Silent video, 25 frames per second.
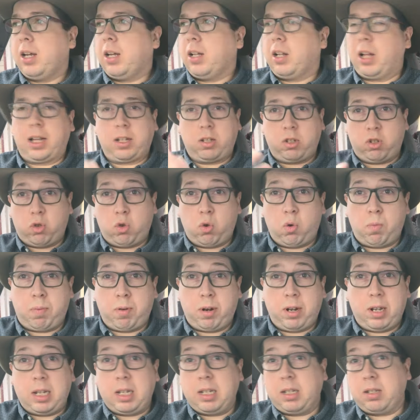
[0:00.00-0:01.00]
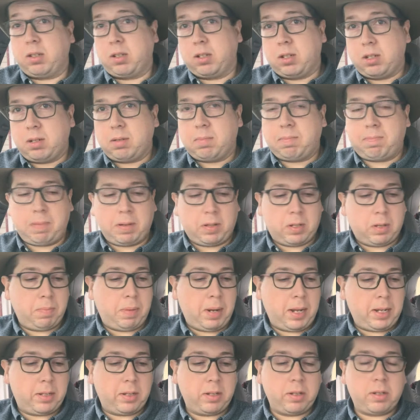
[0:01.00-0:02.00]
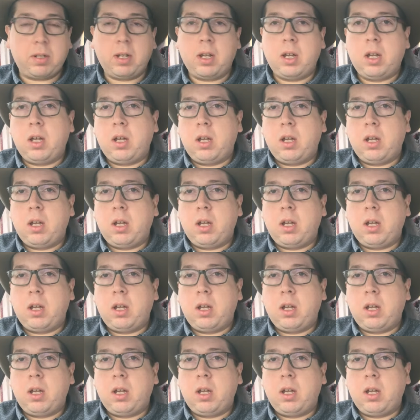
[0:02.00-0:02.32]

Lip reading: like strawberries and bits and pieces.